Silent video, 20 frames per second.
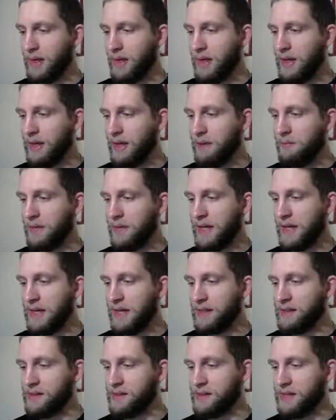Then we
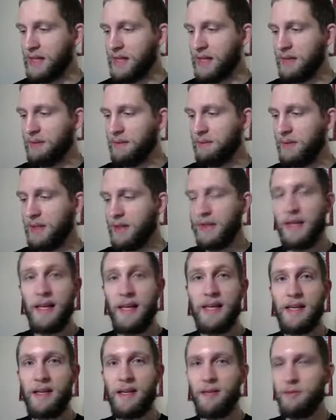got Sam the
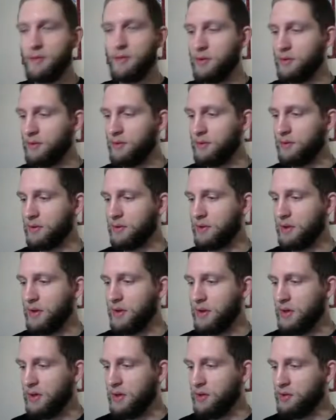Eagle,
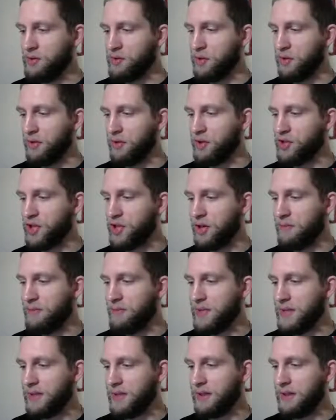who's holding a Sharp
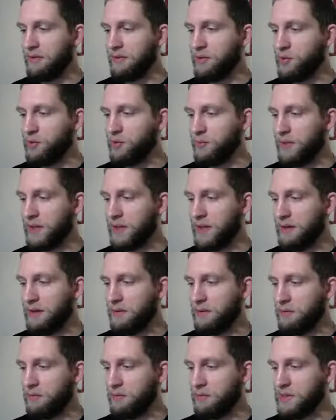Beak, level
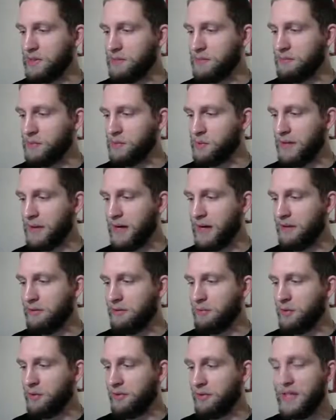20. Its most
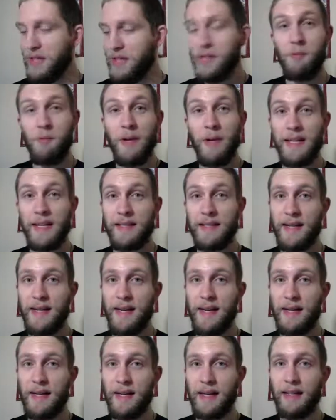powerful move is Wing
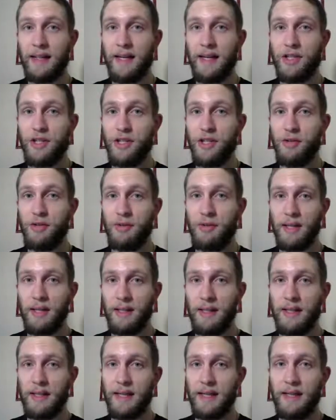Attack, and that should do a
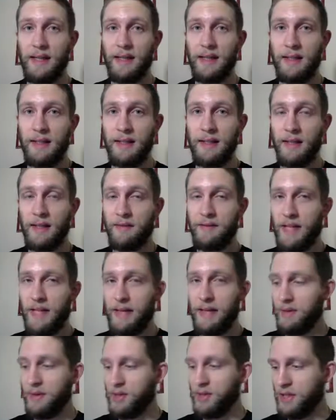lot of
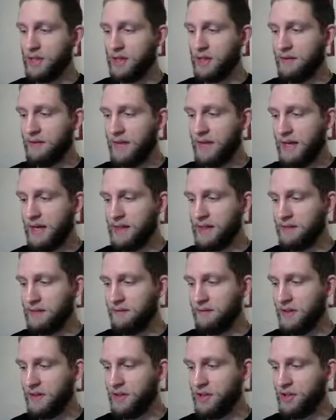damage. And if that
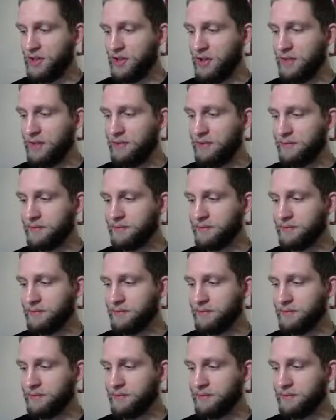doesn't finish it off,